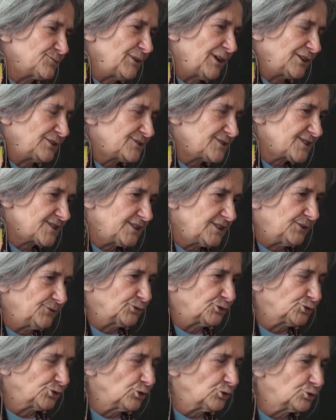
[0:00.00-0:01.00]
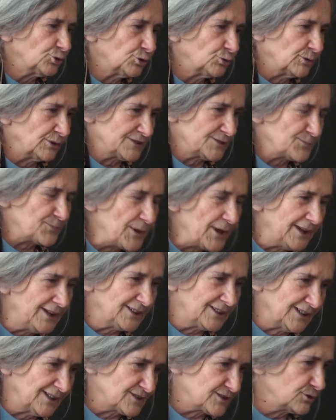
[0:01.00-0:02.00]
medicine, the doctor was
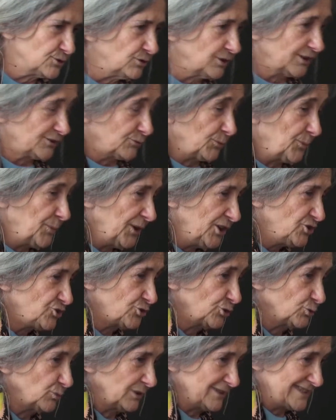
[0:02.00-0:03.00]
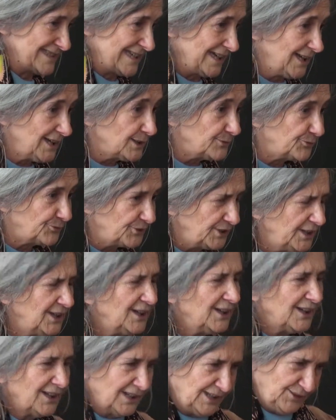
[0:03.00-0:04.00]
paid as long as the patient was healthy,
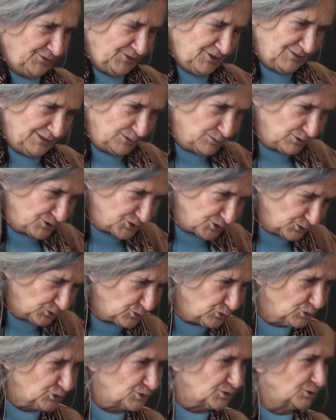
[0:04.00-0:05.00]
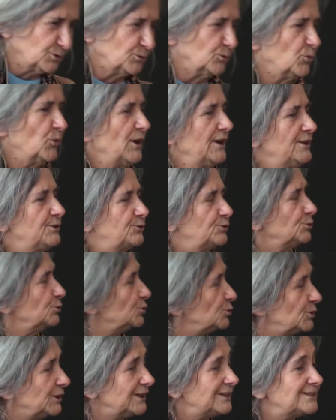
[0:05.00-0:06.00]
and I think that was a good way to
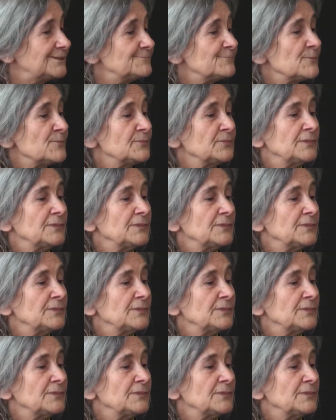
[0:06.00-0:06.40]
do it,